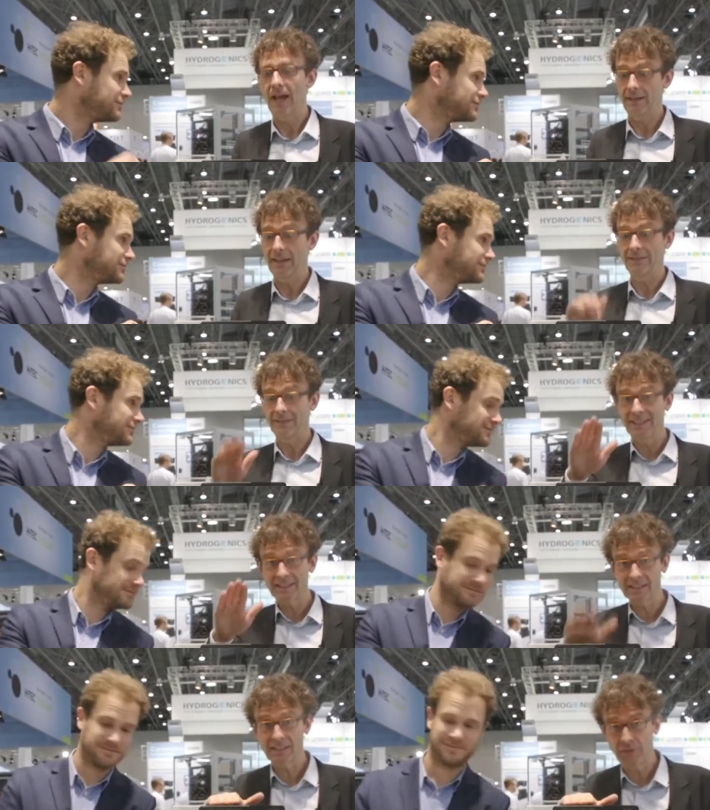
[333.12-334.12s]
Speaker 1: Yeah, and
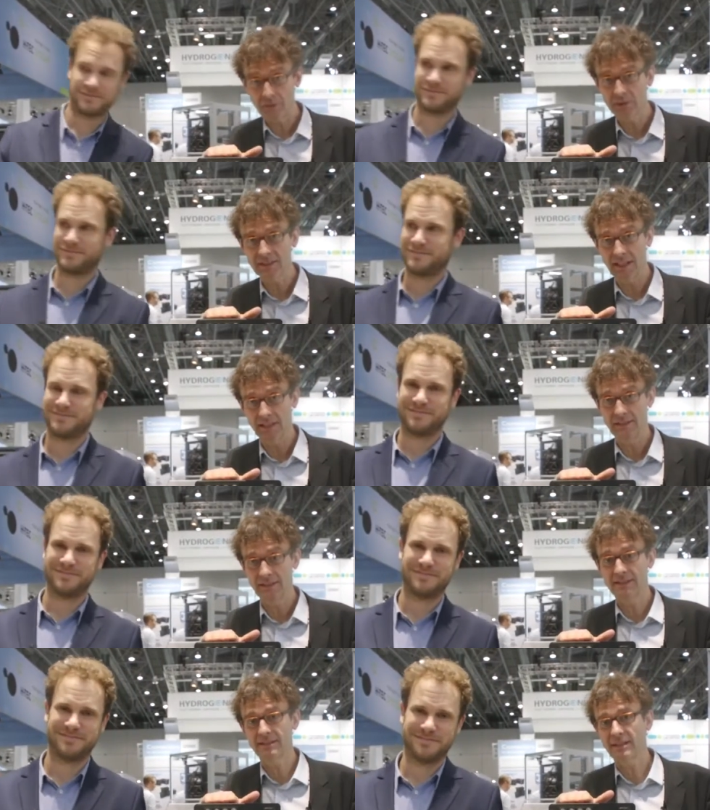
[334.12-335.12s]
this is a fuel cell.
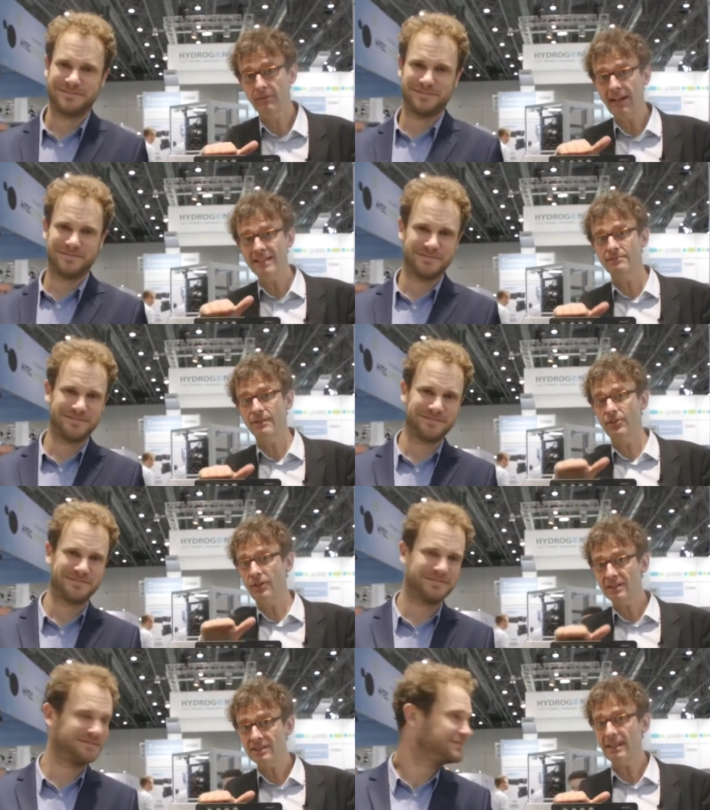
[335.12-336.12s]
This is a device with
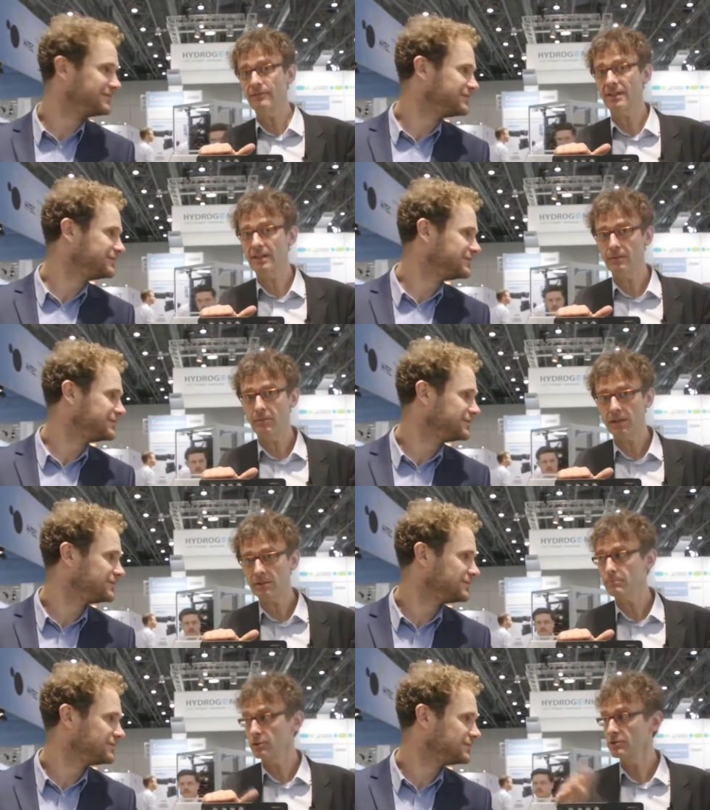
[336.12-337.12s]
thirty-seven kilowatt
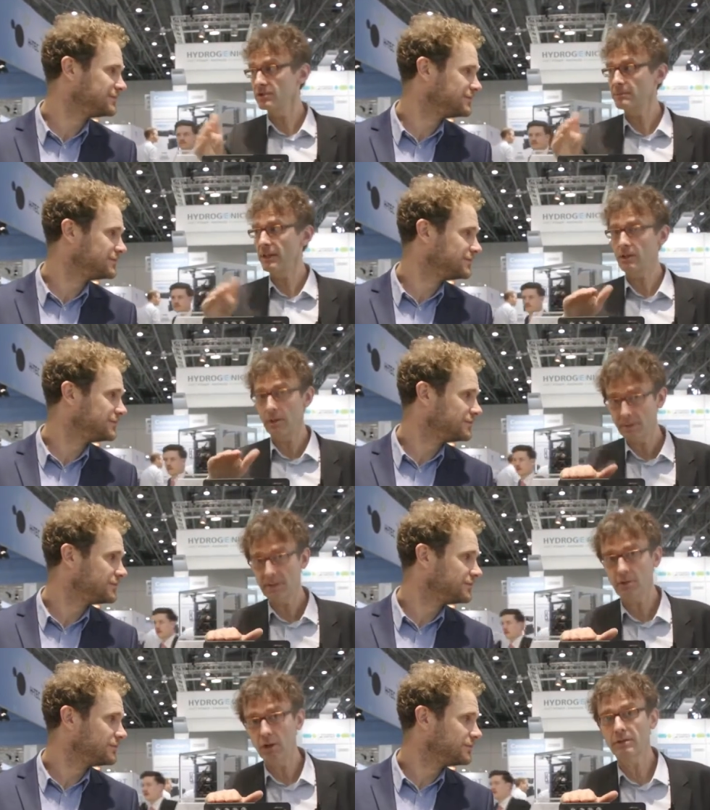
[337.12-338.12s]
produced by a
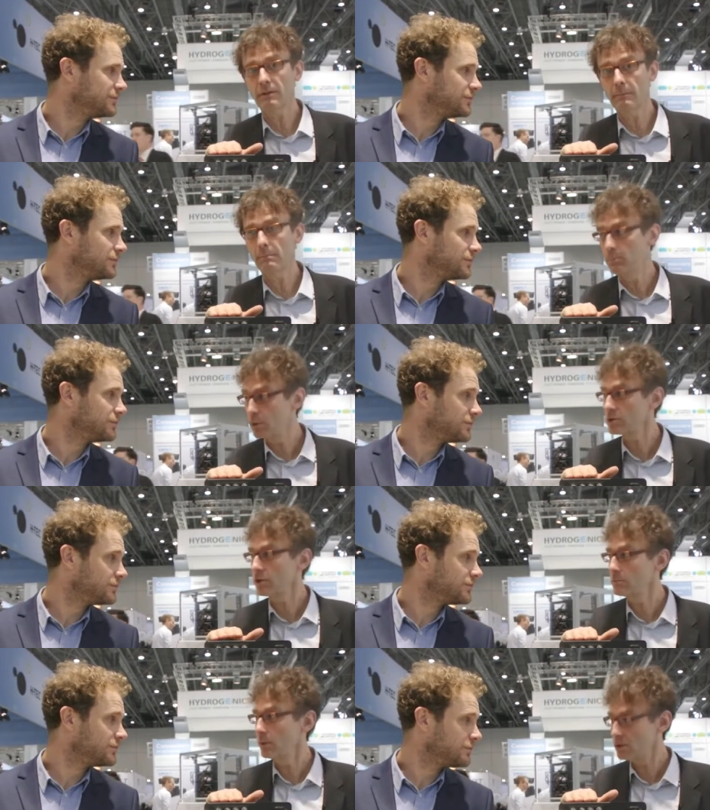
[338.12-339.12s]
company called
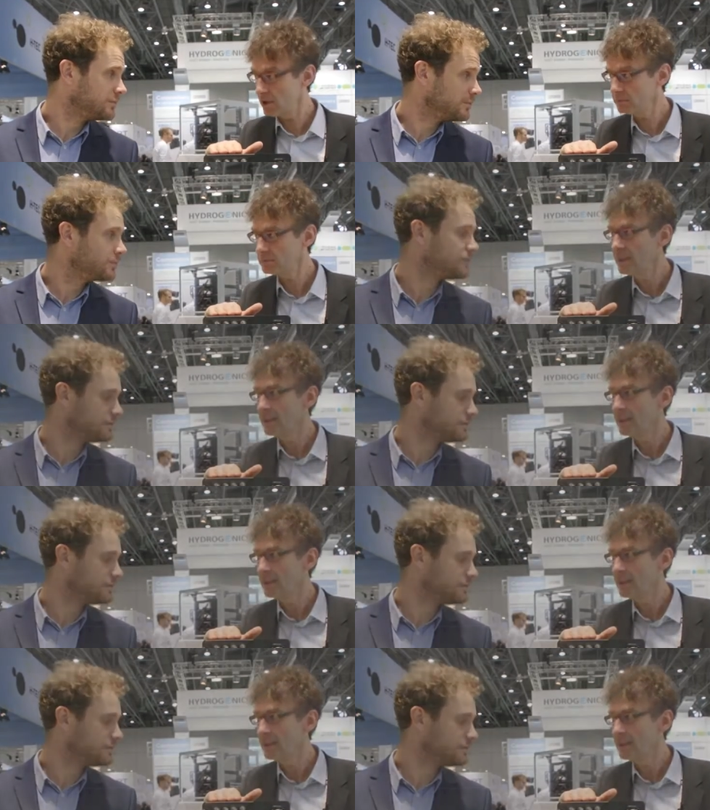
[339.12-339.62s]
Voltron Motors.